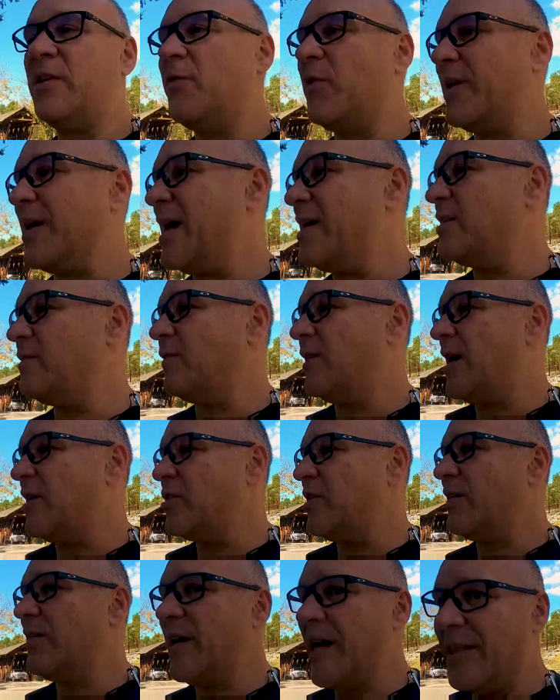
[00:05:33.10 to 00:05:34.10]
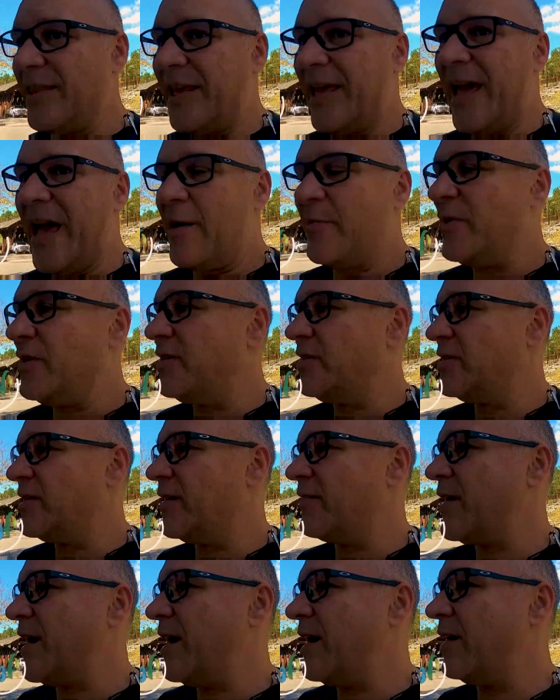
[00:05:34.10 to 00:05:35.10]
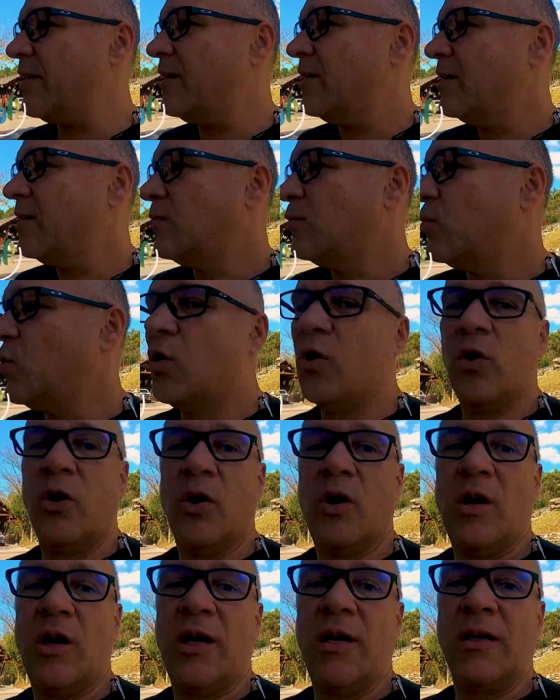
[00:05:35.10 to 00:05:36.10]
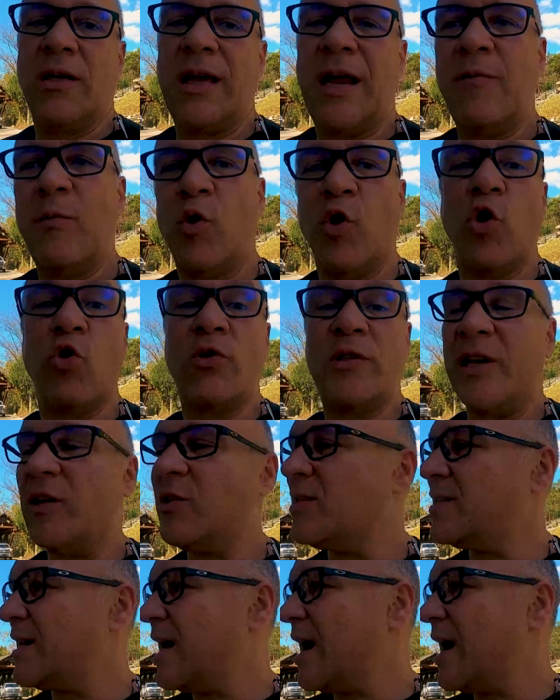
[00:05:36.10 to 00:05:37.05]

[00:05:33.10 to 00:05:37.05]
of different kinds of lodging. They got the cabins, they've got more uh, kind of more hotel